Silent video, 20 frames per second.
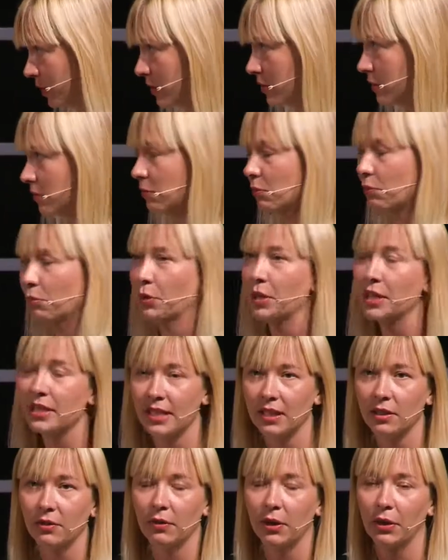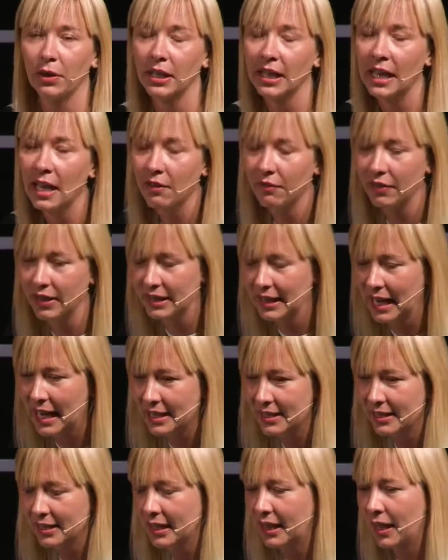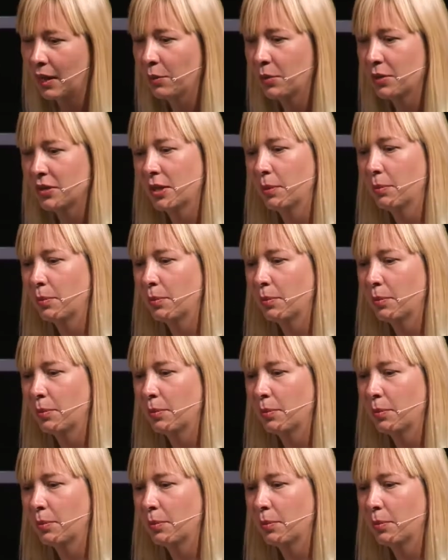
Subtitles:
this recent, very fantastic, I would say,